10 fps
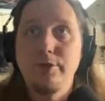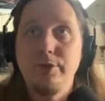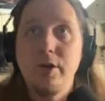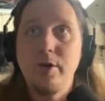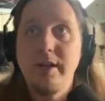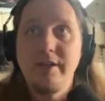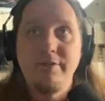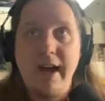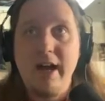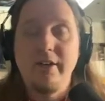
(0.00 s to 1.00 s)
flow
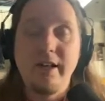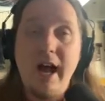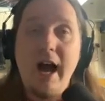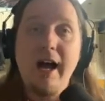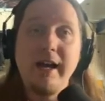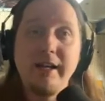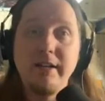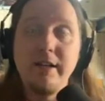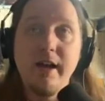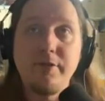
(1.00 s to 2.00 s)
invalid. I ain't
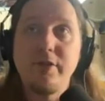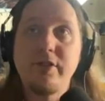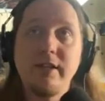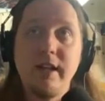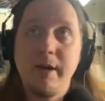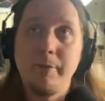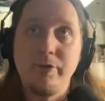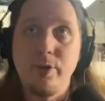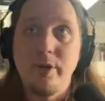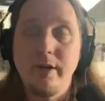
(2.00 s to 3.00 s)
never seen that
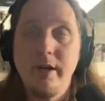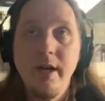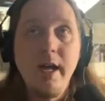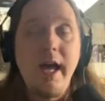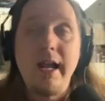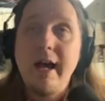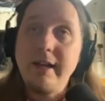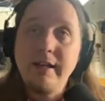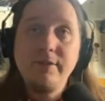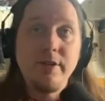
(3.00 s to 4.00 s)
before. And I
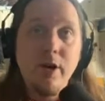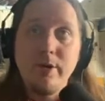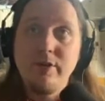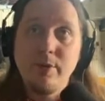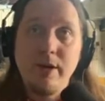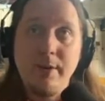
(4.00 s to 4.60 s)
didn't even notice it when